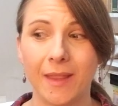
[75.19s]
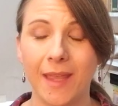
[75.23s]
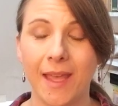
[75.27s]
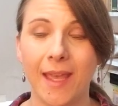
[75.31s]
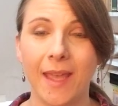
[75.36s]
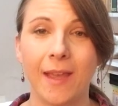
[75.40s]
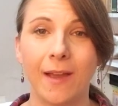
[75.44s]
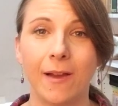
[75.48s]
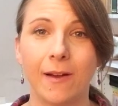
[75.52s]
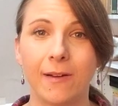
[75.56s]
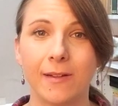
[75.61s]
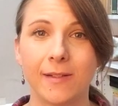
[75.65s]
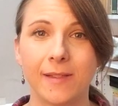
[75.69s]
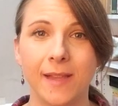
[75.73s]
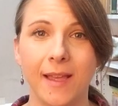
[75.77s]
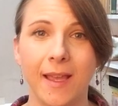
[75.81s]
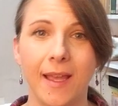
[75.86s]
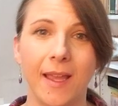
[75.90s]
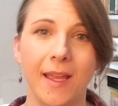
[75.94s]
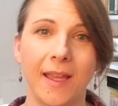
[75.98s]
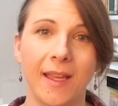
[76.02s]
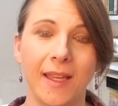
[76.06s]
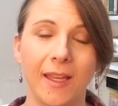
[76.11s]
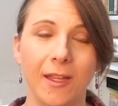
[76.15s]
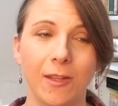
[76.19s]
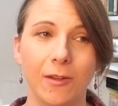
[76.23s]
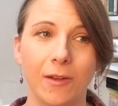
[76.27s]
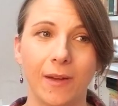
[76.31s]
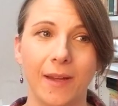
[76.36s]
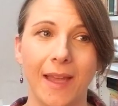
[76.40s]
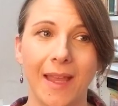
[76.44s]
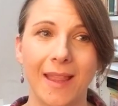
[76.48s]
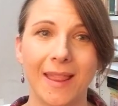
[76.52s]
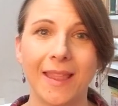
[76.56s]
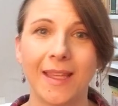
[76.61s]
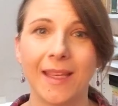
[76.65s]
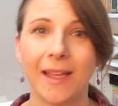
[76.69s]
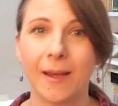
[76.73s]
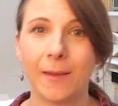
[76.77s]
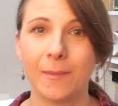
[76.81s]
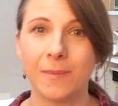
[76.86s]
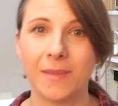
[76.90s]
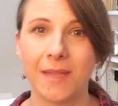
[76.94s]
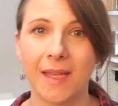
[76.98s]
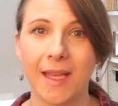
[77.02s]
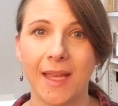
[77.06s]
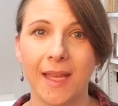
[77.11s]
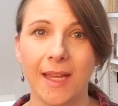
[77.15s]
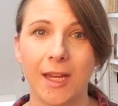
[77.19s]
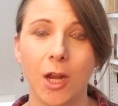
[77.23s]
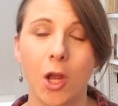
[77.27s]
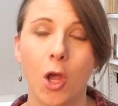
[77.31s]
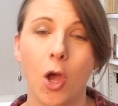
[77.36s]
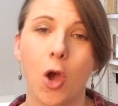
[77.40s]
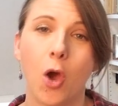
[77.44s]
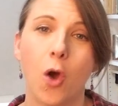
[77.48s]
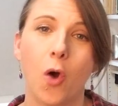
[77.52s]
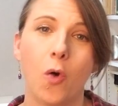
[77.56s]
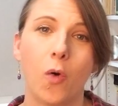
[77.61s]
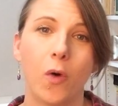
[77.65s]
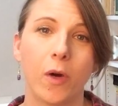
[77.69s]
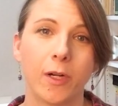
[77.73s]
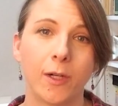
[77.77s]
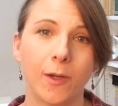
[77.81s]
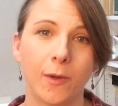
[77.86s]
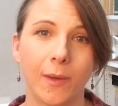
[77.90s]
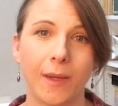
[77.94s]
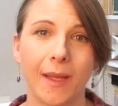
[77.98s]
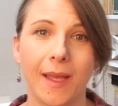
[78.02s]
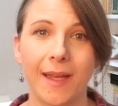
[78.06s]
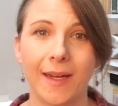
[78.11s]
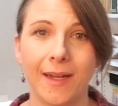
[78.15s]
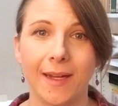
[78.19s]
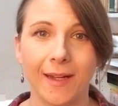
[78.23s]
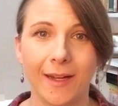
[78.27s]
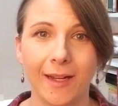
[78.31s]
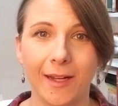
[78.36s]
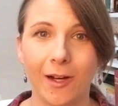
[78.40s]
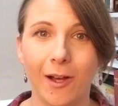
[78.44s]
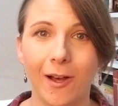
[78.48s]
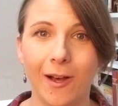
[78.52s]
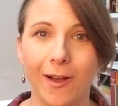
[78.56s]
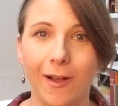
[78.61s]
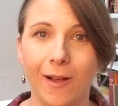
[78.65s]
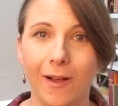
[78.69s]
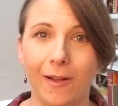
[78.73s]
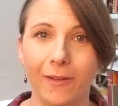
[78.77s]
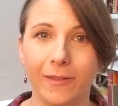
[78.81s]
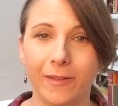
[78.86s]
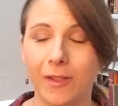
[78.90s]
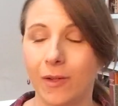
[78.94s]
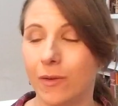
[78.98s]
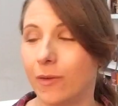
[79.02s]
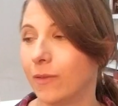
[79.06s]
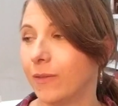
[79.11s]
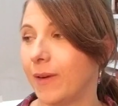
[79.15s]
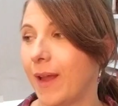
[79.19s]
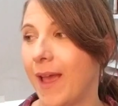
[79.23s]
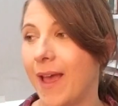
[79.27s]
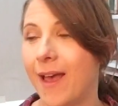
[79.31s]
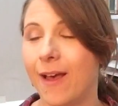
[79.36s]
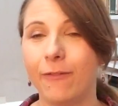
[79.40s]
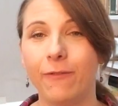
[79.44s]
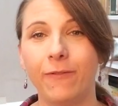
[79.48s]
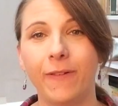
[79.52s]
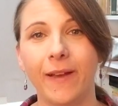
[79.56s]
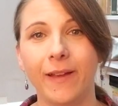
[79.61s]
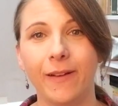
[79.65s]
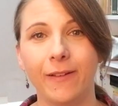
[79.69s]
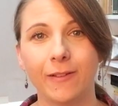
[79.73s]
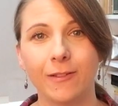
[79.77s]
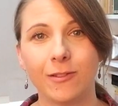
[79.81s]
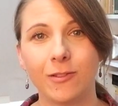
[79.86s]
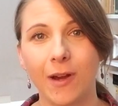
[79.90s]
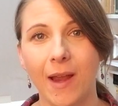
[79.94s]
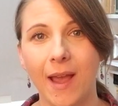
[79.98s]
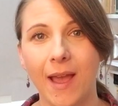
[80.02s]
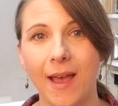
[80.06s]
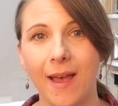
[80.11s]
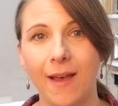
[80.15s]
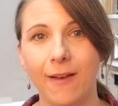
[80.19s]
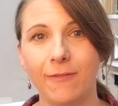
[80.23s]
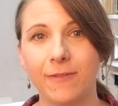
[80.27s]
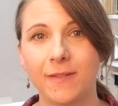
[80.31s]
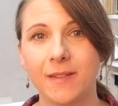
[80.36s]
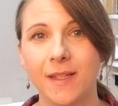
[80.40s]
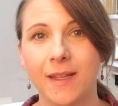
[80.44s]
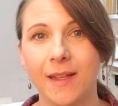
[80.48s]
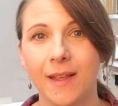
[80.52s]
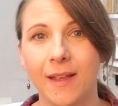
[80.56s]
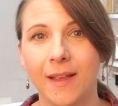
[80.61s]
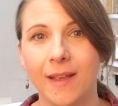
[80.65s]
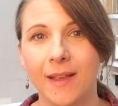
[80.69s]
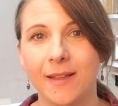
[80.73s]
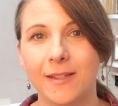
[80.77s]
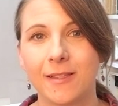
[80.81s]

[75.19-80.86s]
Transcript: but they are saying either get the update or don't get it at all, don't have final draft.